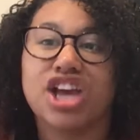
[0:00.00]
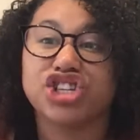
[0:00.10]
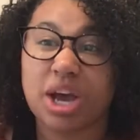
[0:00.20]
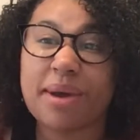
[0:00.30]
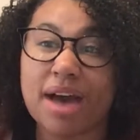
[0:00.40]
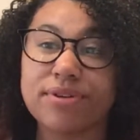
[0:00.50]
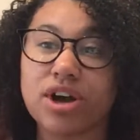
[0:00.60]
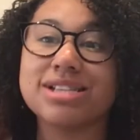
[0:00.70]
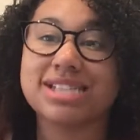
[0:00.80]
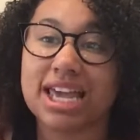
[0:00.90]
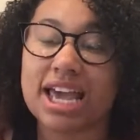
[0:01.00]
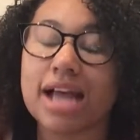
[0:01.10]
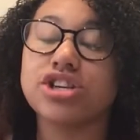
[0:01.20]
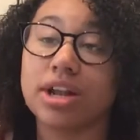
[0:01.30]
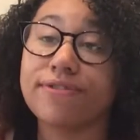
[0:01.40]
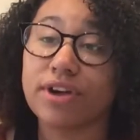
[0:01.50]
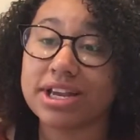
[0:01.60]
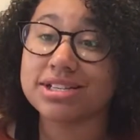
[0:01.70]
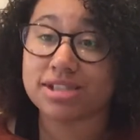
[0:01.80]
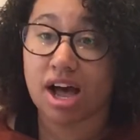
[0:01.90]
Shall we have a go at singing our Jolly
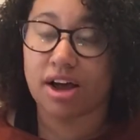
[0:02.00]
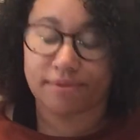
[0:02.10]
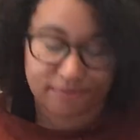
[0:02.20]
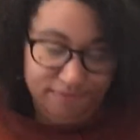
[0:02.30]
Phonics song?